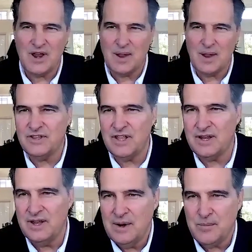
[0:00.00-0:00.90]
I mentioned that
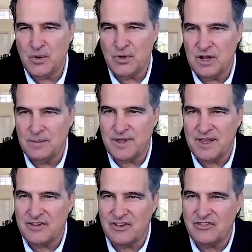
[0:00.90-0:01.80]
protein
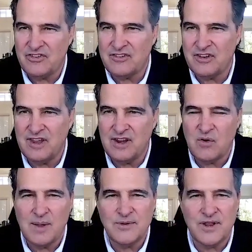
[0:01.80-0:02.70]
uptakes at six to 10
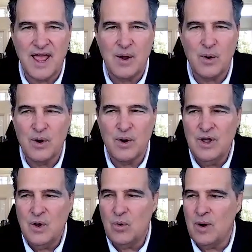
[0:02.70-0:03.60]
grams an hour.
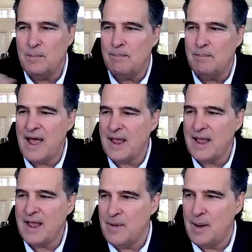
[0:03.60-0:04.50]
Well, my
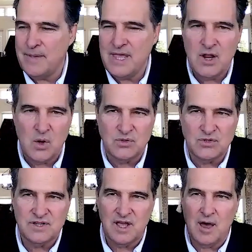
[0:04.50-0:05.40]

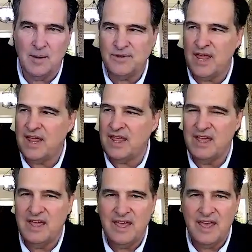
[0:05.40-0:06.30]
aminos uptake
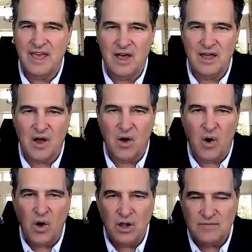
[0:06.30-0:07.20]
at
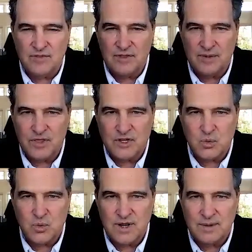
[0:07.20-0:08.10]
all of them within
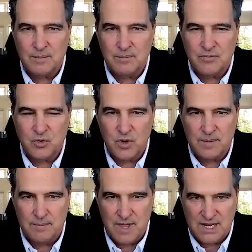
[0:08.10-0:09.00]
20,
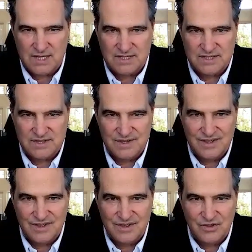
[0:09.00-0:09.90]
20 minutes.
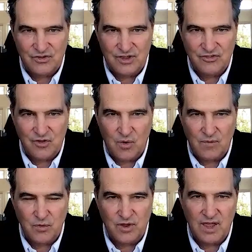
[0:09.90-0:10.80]
You see, so
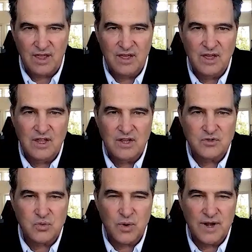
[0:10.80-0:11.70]
if you take
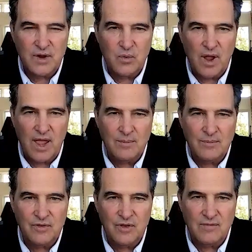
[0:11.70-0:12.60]
20
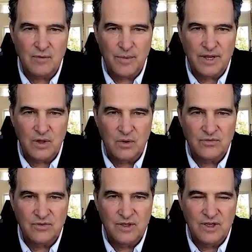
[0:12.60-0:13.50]
grams of
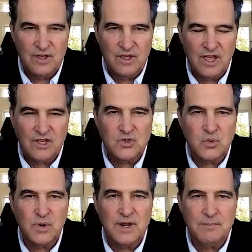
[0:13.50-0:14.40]
aminos in
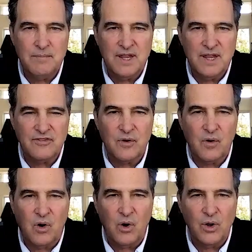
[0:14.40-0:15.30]
20 minutes, they're
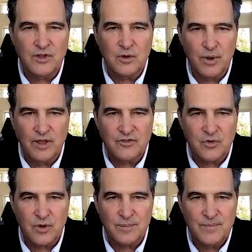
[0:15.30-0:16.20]
all in your
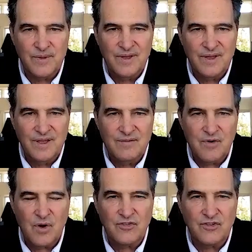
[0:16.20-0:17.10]
bloodstream
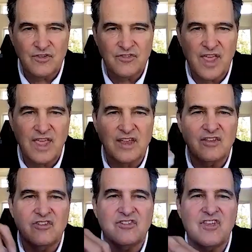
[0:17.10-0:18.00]
versus taking
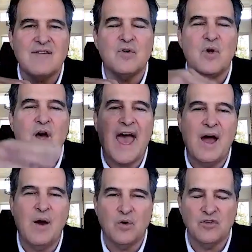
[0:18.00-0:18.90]
several
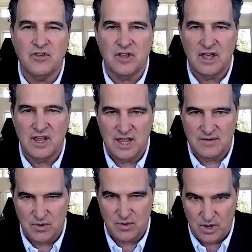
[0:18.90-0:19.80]
hours to get
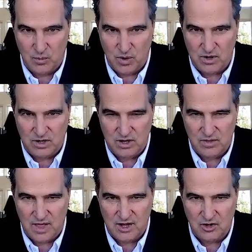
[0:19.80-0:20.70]
even anywhere near
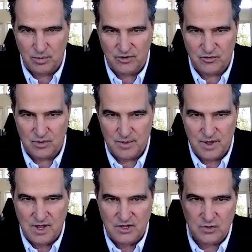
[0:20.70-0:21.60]
that in your bloodstream.
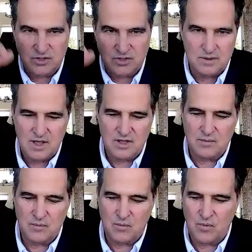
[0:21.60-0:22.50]
So it's a
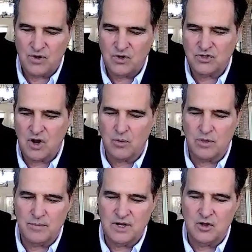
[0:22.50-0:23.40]
when you start with
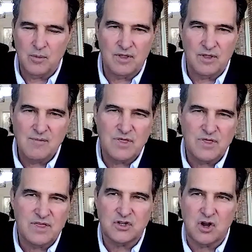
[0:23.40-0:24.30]
amino,
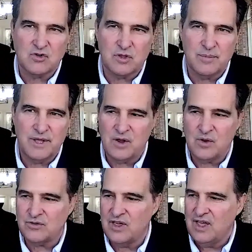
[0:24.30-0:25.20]
everything starts with aminos.